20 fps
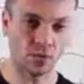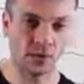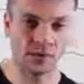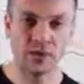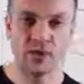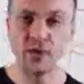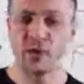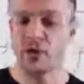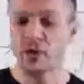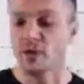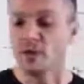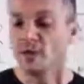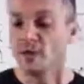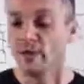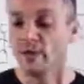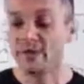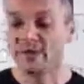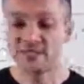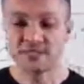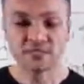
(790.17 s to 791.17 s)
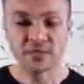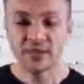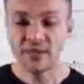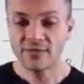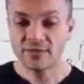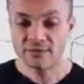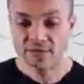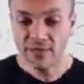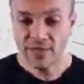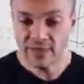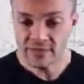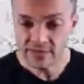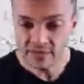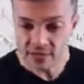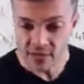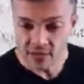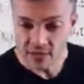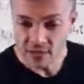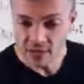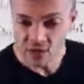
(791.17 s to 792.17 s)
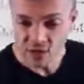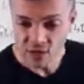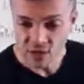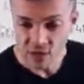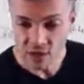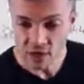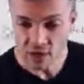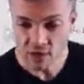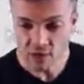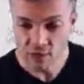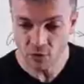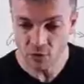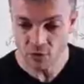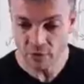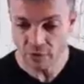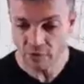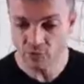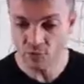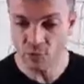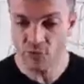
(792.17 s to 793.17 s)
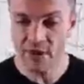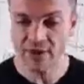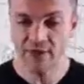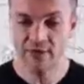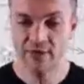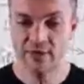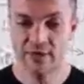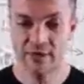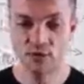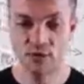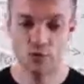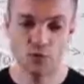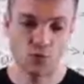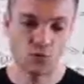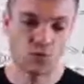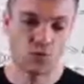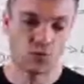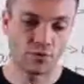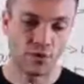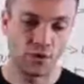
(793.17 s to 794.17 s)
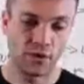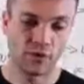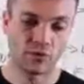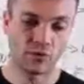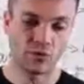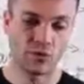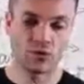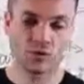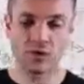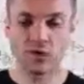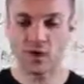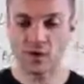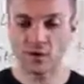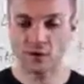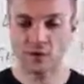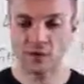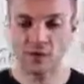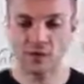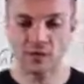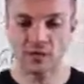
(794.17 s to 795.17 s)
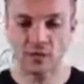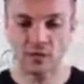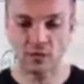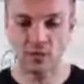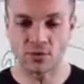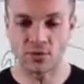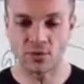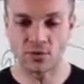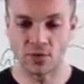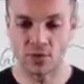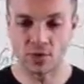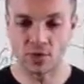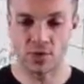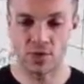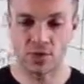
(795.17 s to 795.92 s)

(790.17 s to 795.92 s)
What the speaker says: Okay, let's say that Sean, or maybe Randy, or I don't know, Carolyn, or